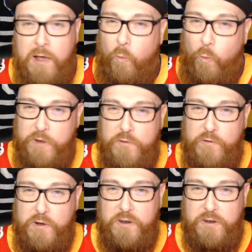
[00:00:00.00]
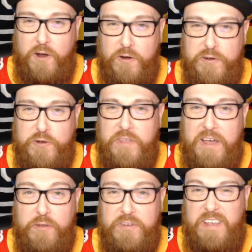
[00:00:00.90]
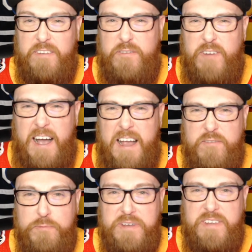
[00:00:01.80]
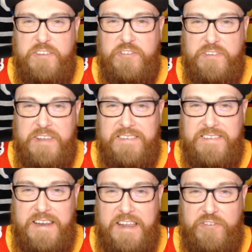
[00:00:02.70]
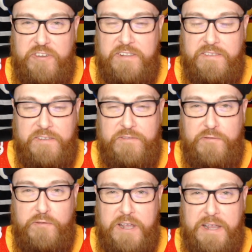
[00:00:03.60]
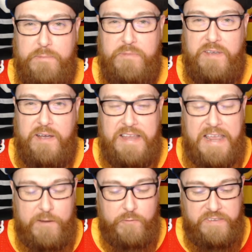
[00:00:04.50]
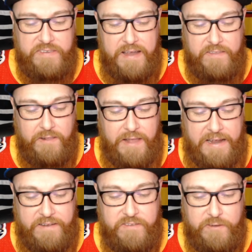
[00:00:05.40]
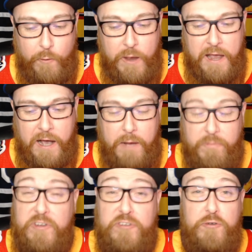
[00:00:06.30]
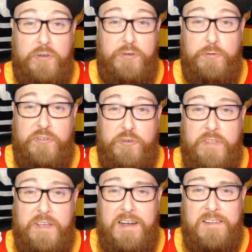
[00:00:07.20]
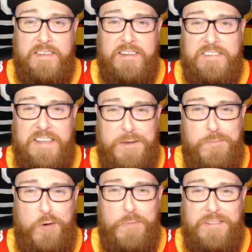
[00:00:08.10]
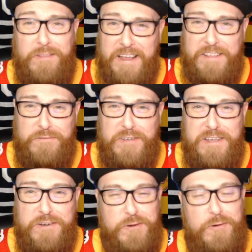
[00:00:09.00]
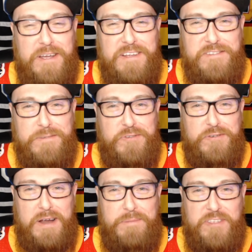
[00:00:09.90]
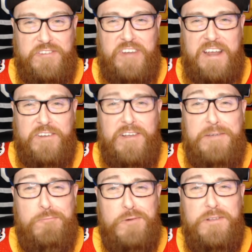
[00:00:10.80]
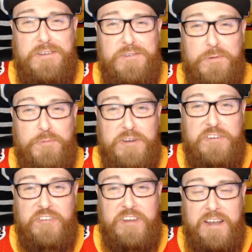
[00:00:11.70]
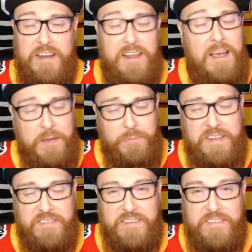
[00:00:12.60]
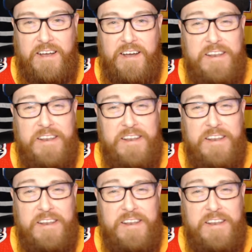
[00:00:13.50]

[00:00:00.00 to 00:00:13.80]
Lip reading: Wonderful article that looks at five potential destinations if the Flames can't re-sign the lad. So if you do enjoy the content, take a moment, like the video, go ahead, subscribe to the channel. I really do appreciate it. Means a ton.